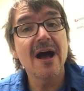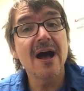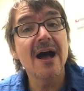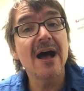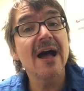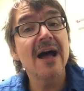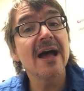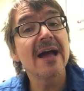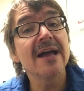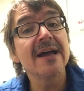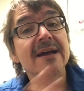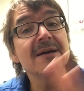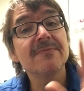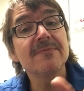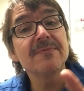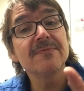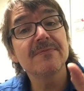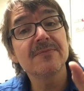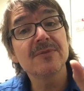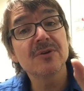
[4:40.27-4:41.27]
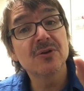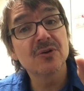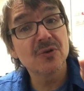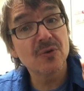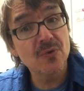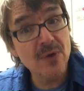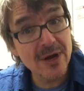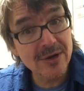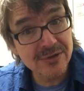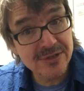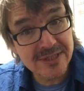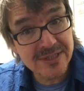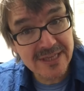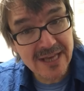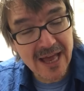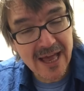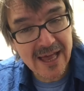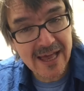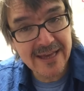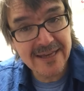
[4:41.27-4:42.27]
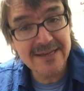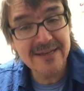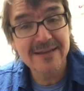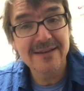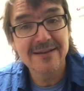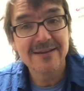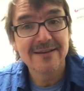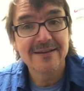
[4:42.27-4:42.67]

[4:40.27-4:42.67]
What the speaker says: I go outside,